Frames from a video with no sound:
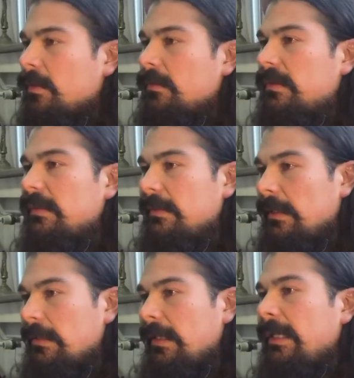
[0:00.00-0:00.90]
you
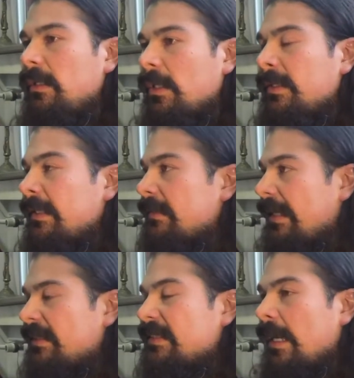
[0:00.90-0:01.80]
know, thank goodness
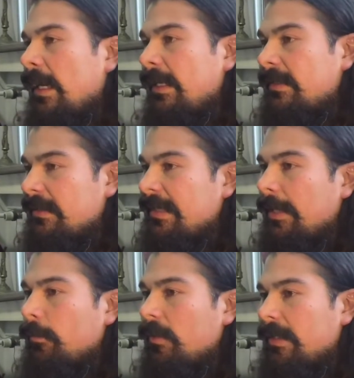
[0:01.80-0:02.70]
that science is
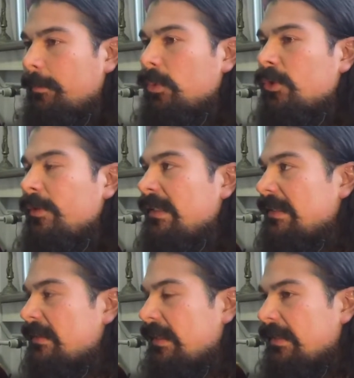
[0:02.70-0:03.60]
able to prove
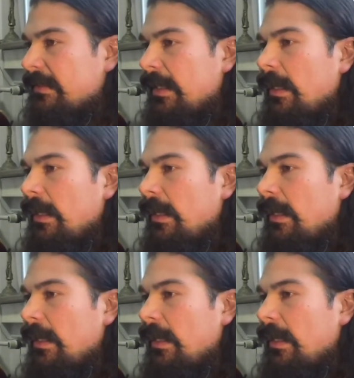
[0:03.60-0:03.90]
these things.